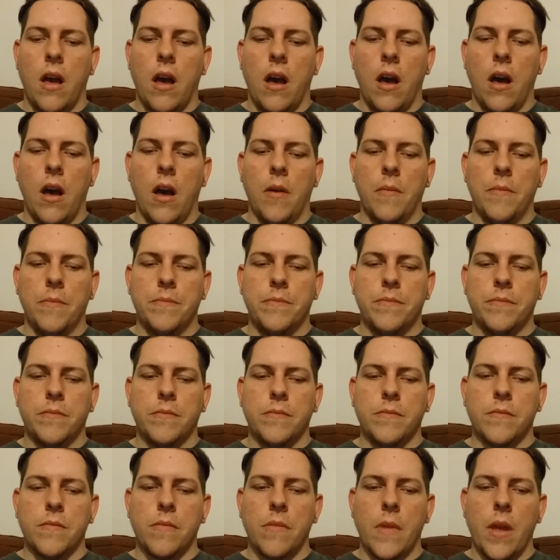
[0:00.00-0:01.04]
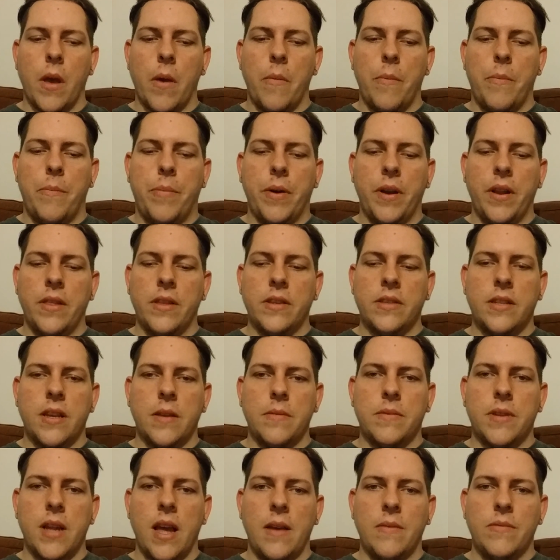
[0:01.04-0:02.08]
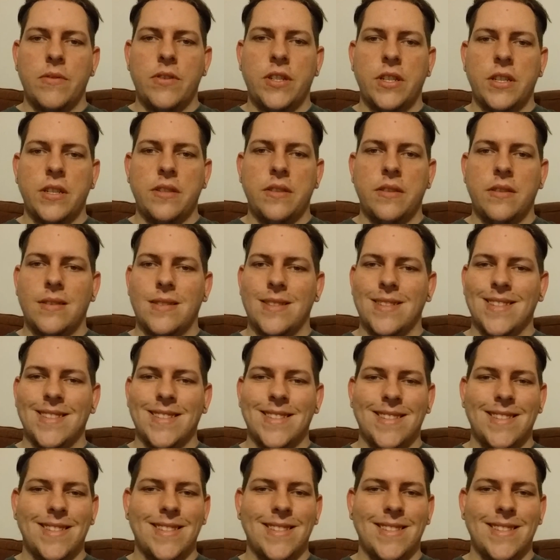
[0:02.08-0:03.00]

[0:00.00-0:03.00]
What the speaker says: but at the same time, she's